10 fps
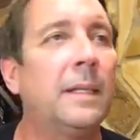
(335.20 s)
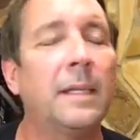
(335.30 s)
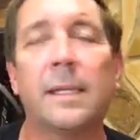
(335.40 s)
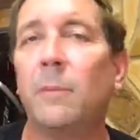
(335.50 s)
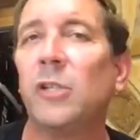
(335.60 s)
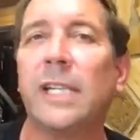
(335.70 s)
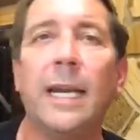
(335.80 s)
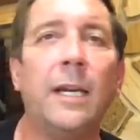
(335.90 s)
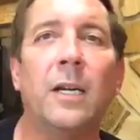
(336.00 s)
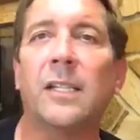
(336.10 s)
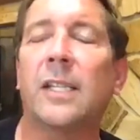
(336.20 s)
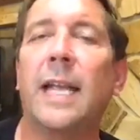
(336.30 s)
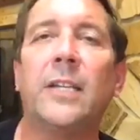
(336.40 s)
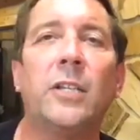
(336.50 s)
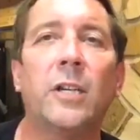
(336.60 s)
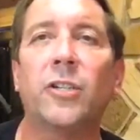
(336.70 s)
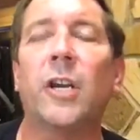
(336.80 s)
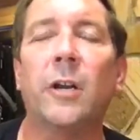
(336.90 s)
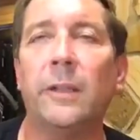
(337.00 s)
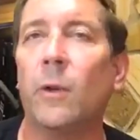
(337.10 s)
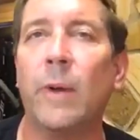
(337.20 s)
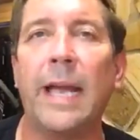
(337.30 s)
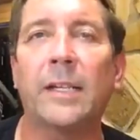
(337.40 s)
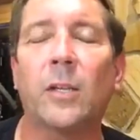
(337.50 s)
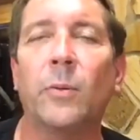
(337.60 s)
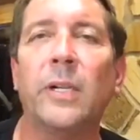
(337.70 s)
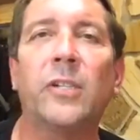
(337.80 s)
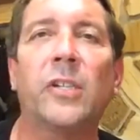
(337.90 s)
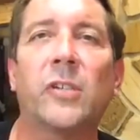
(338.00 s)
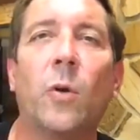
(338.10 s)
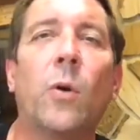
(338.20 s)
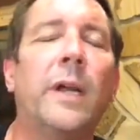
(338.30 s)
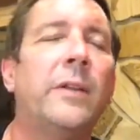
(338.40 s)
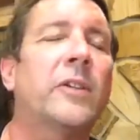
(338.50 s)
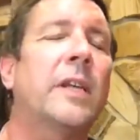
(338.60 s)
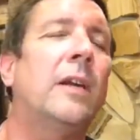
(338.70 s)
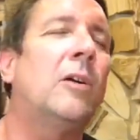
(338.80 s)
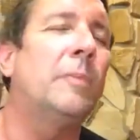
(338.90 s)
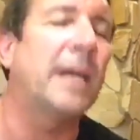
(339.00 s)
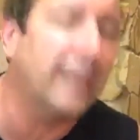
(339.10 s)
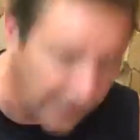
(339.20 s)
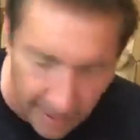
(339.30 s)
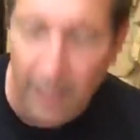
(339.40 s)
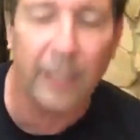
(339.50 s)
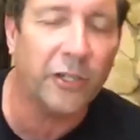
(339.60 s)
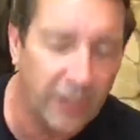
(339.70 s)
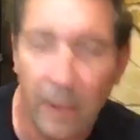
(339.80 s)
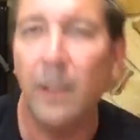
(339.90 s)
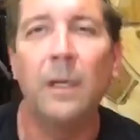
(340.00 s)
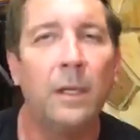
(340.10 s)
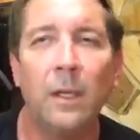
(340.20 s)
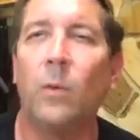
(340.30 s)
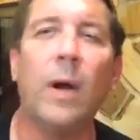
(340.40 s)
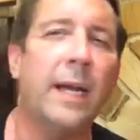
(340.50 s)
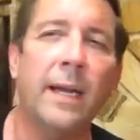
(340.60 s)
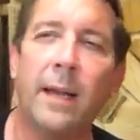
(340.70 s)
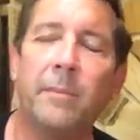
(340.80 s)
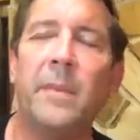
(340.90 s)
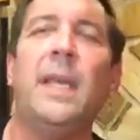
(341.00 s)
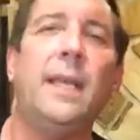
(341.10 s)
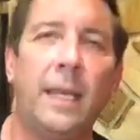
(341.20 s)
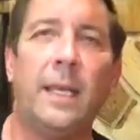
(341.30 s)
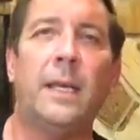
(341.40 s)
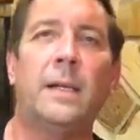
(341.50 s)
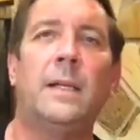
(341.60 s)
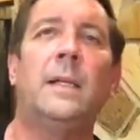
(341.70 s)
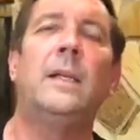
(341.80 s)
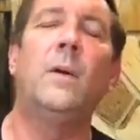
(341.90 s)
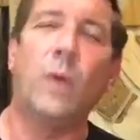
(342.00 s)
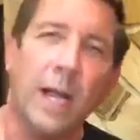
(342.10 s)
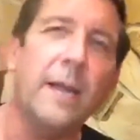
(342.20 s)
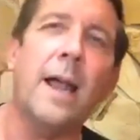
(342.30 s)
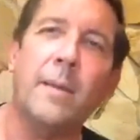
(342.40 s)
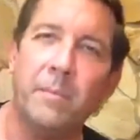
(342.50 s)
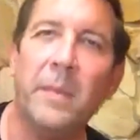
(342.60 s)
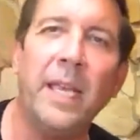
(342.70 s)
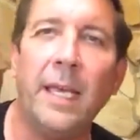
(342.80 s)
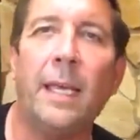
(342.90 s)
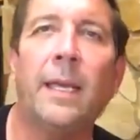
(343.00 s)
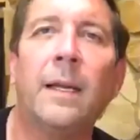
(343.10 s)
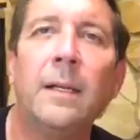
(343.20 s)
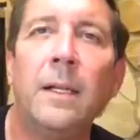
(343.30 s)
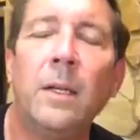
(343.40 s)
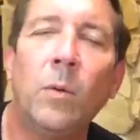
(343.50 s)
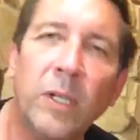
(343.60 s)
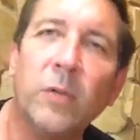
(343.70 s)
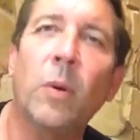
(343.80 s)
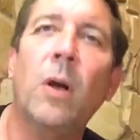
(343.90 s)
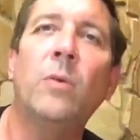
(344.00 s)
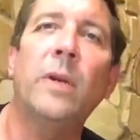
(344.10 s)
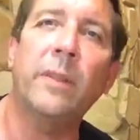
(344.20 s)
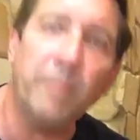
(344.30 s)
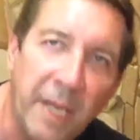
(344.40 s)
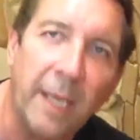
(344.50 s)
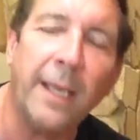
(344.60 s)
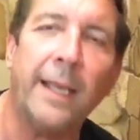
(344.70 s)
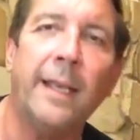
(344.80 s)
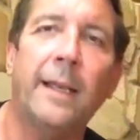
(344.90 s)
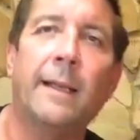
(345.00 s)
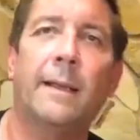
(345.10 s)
someone's getting on stage and they're sharing their rags to riches story, and you're saying, "Oh my gosh, why not me? Why not me? What's wrong with me?"